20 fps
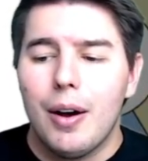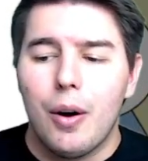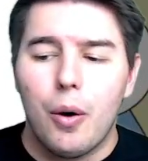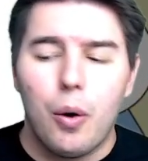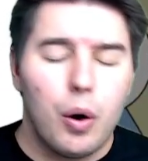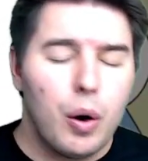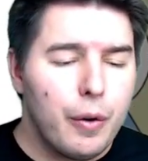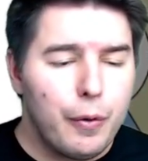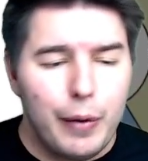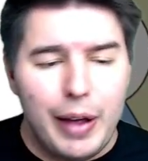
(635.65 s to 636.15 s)

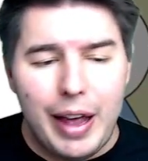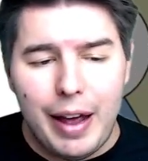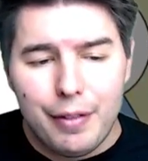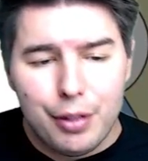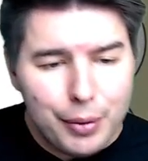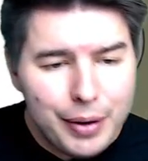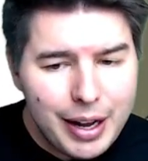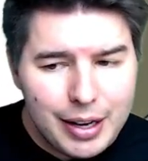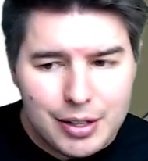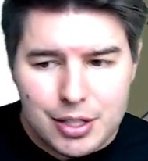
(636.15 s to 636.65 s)
Or if we have
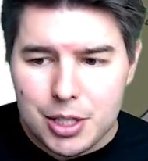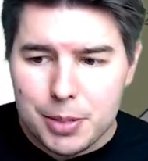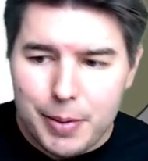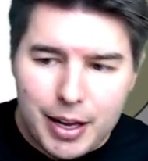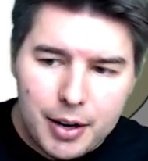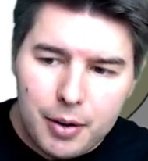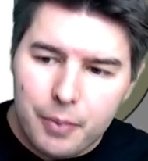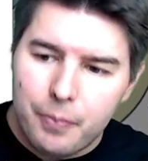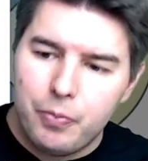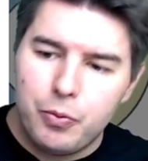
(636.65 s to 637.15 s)
3 extra
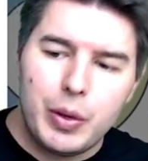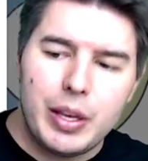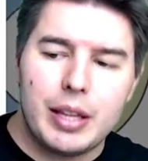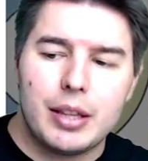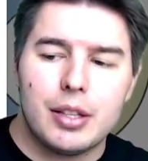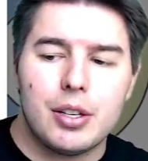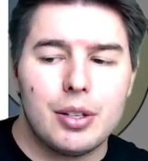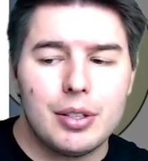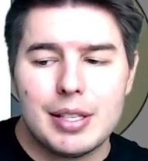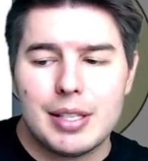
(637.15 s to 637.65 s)
mana, we can
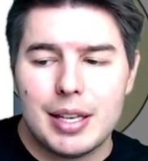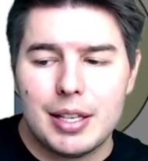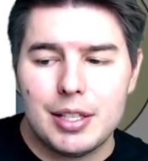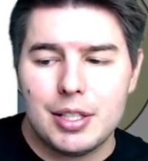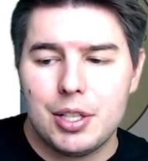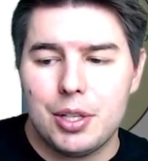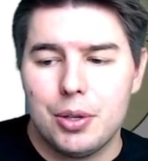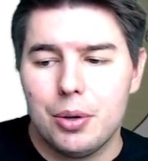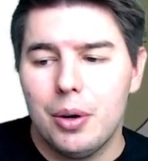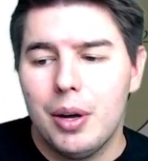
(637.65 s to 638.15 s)
turn this
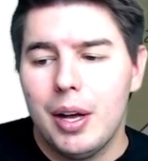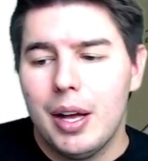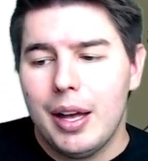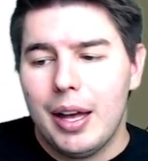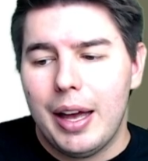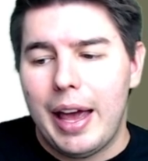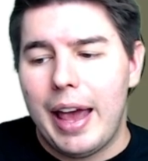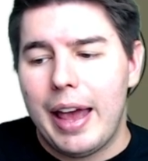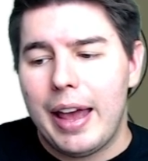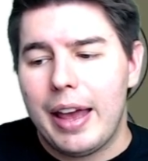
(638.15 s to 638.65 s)
into
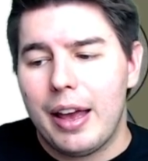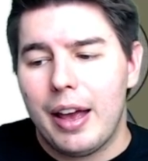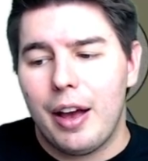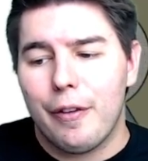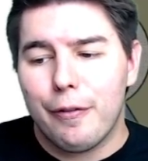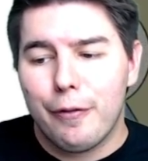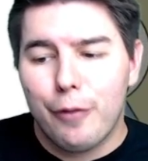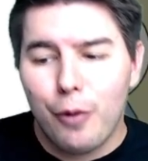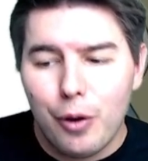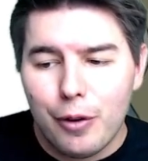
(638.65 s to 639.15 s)
a
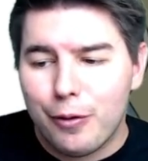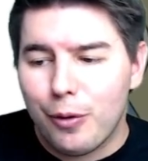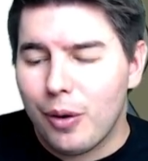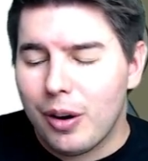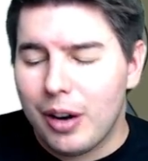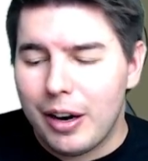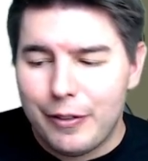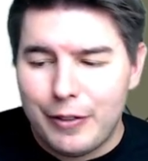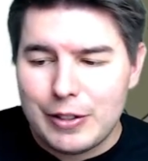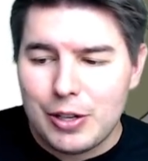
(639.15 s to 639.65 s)
4/4
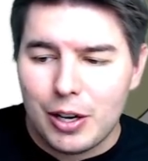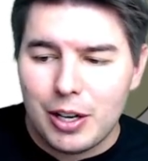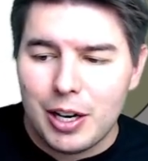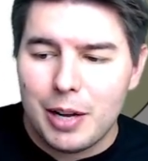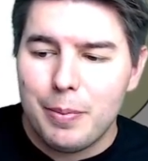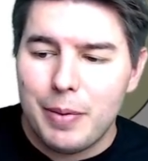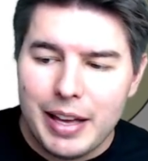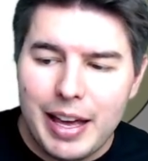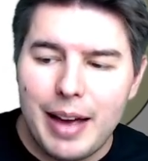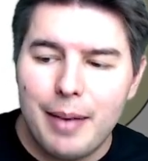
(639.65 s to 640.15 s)
if it's already
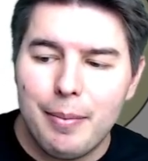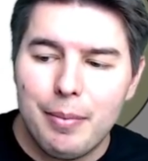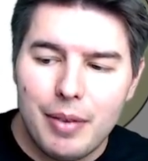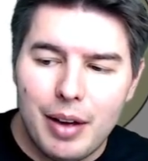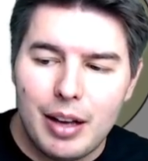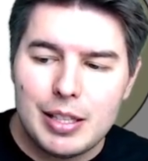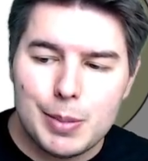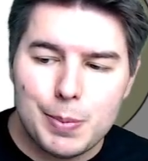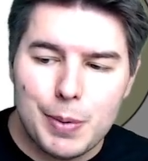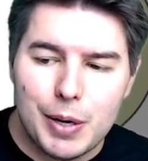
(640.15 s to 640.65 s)
become
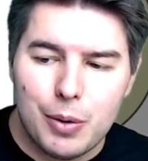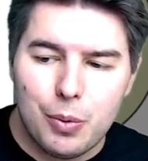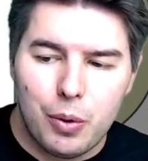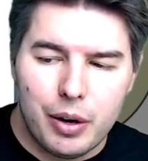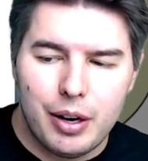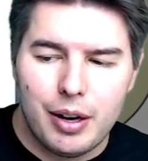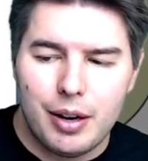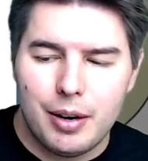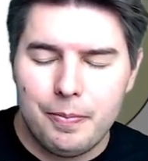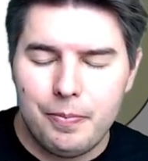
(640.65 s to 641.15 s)
a Spirit
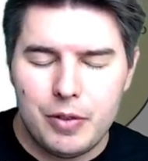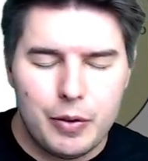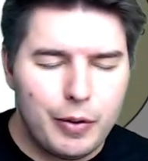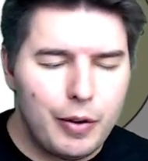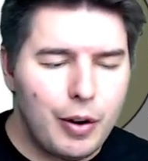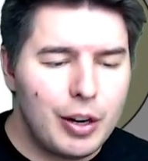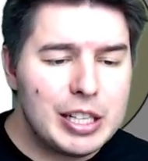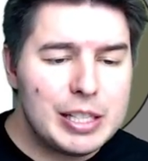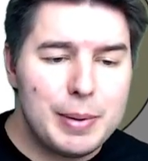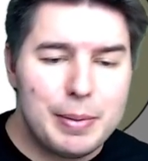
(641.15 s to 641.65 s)
Warrior. If we
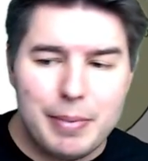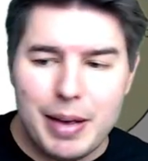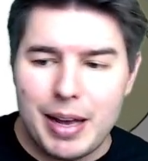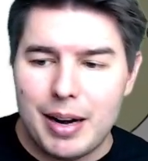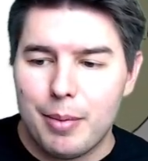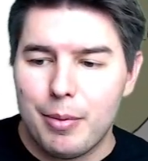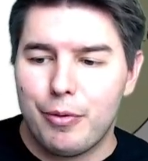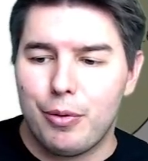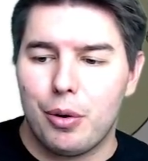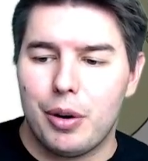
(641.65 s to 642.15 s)
already spent mana
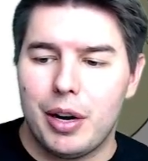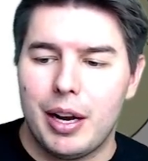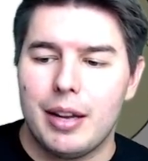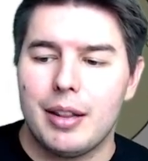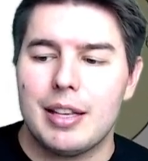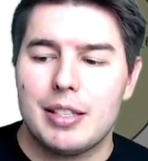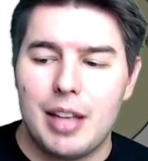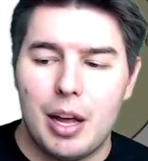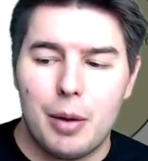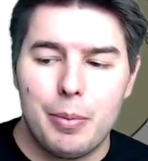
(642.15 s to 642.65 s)
beforehand,
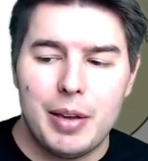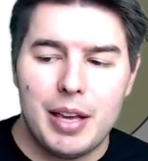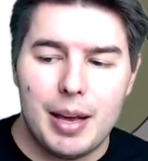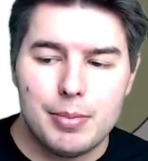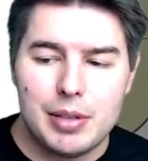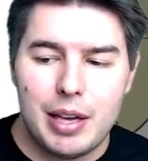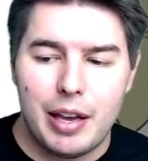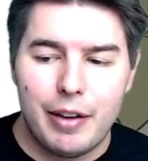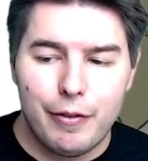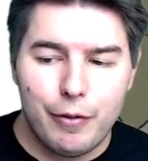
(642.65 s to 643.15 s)
this now becomes
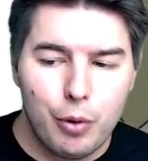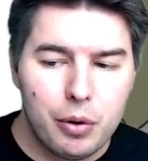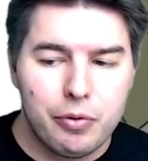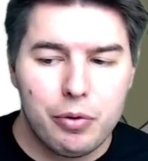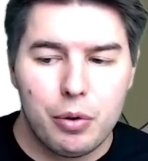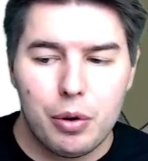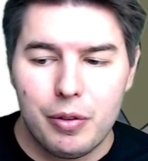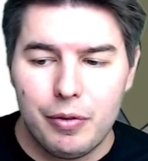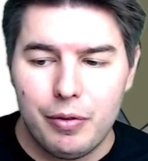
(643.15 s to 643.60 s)
a 4/4